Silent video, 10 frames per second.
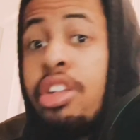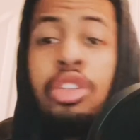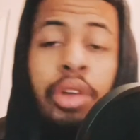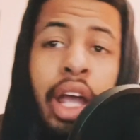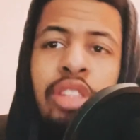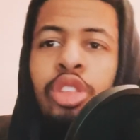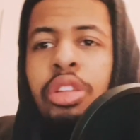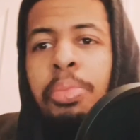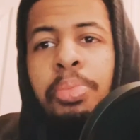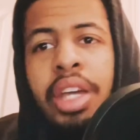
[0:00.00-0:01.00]
transferred
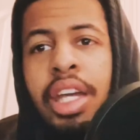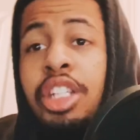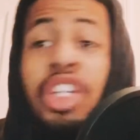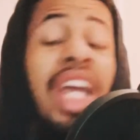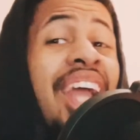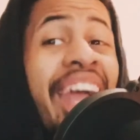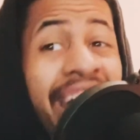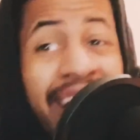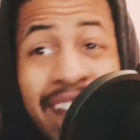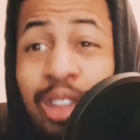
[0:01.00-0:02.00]
to Pitt. Jake
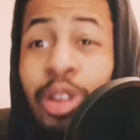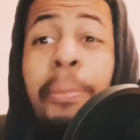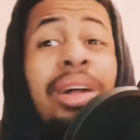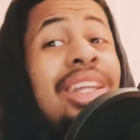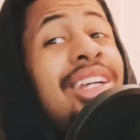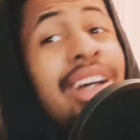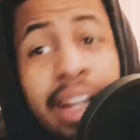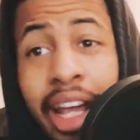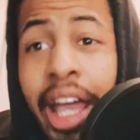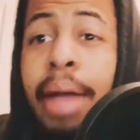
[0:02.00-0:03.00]
Hayner, Malik
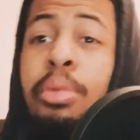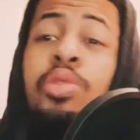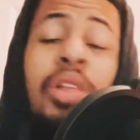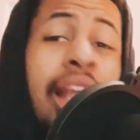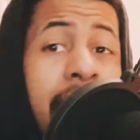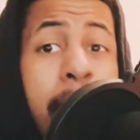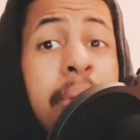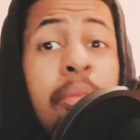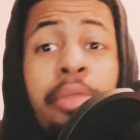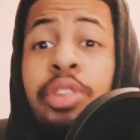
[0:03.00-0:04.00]
Cunningham, who a lot of
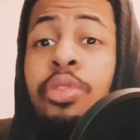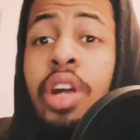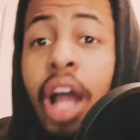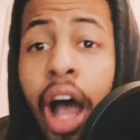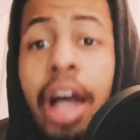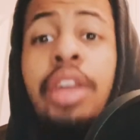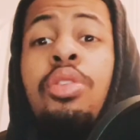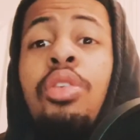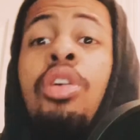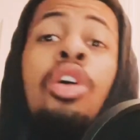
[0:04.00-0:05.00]
people was very high
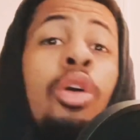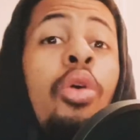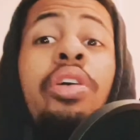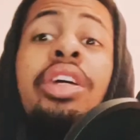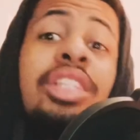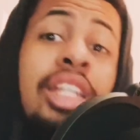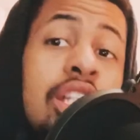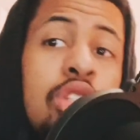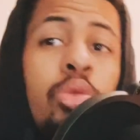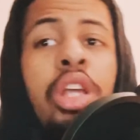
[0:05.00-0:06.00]
on going into this
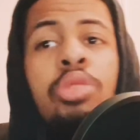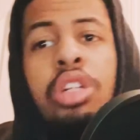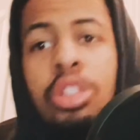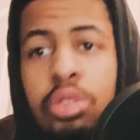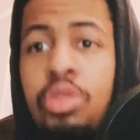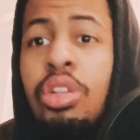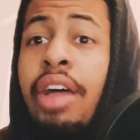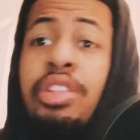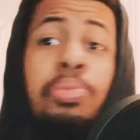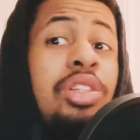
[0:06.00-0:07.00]
2022
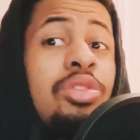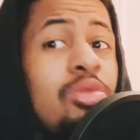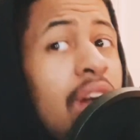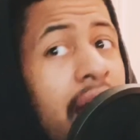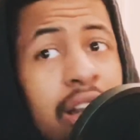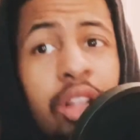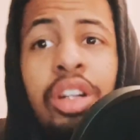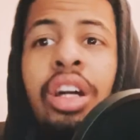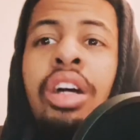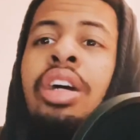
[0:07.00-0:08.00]
draft. Spencer Rattler,
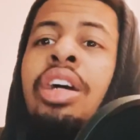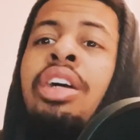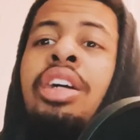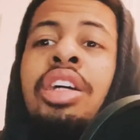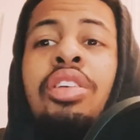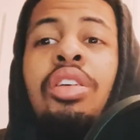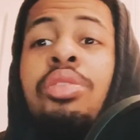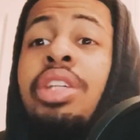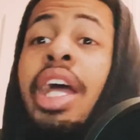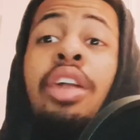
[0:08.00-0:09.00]

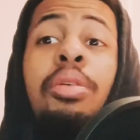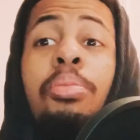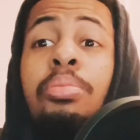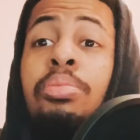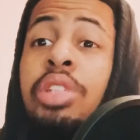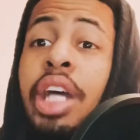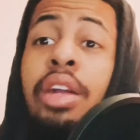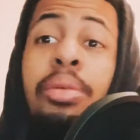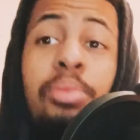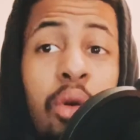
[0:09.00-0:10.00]

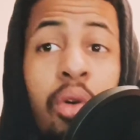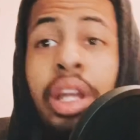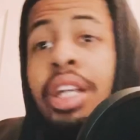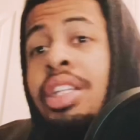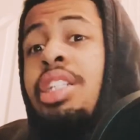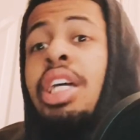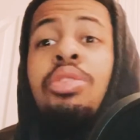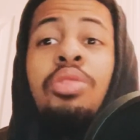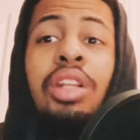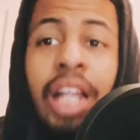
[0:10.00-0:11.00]
Tanner Morgan, DJ
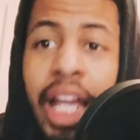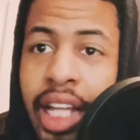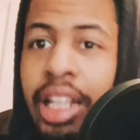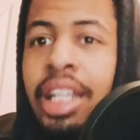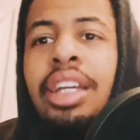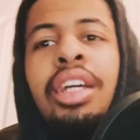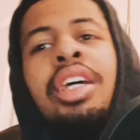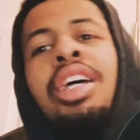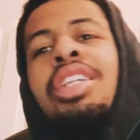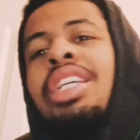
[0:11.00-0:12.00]
Ukulele.
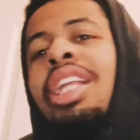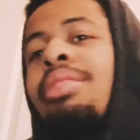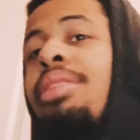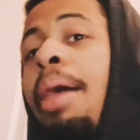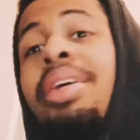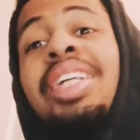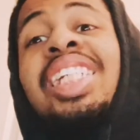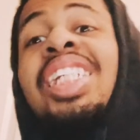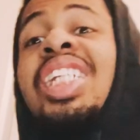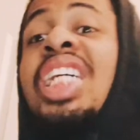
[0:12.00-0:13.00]
So, it's
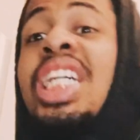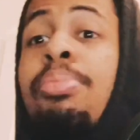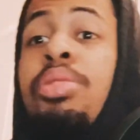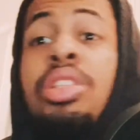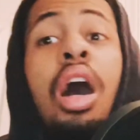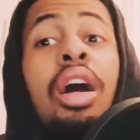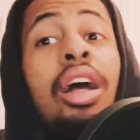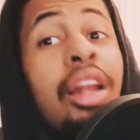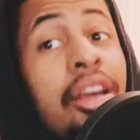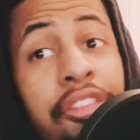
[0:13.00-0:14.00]
deep. Sean
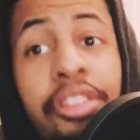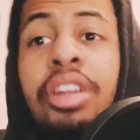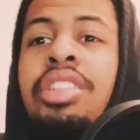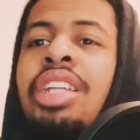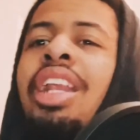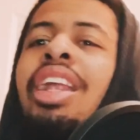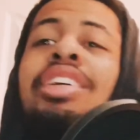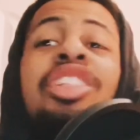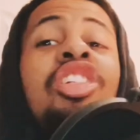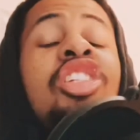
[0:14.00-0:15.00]
Clifford.
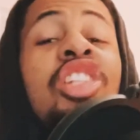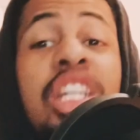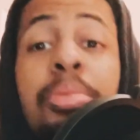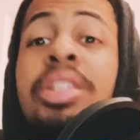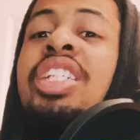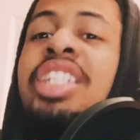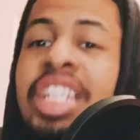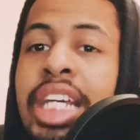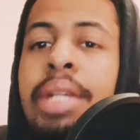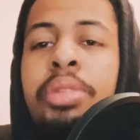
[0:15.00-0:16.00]
It's deep. It's a
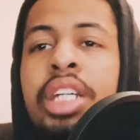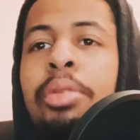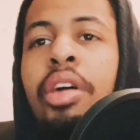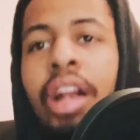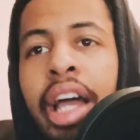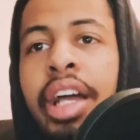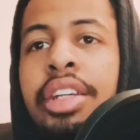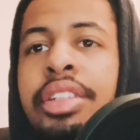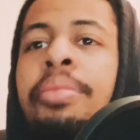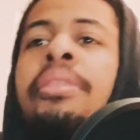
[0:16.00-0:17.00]
deep class.
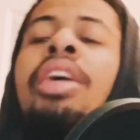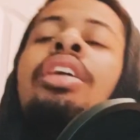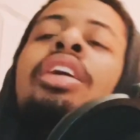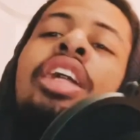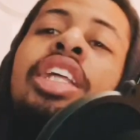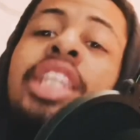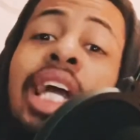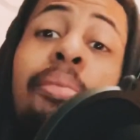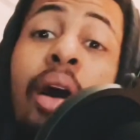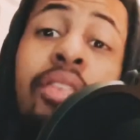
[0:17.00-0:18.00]
The thing
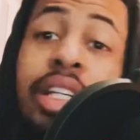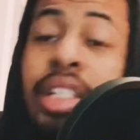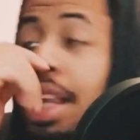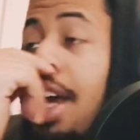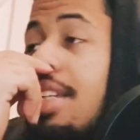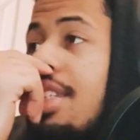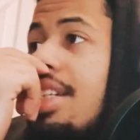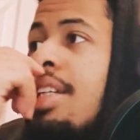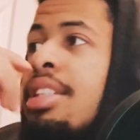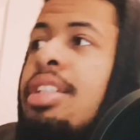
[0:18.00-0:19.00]
about this class
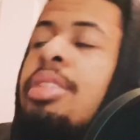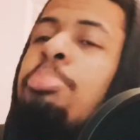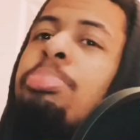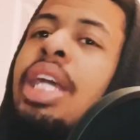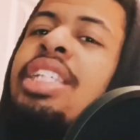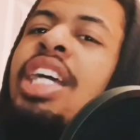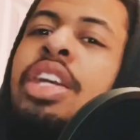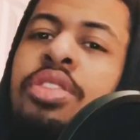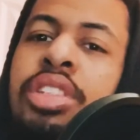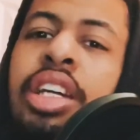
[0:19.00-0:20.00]
is it's
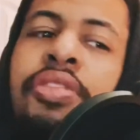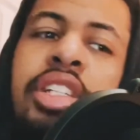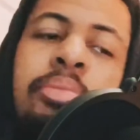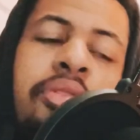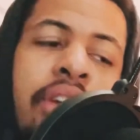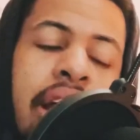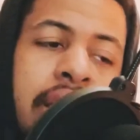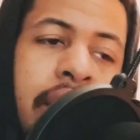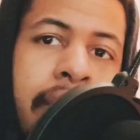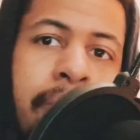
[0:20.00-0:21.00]
interesting for the simple fact
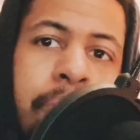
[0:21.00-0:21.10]
that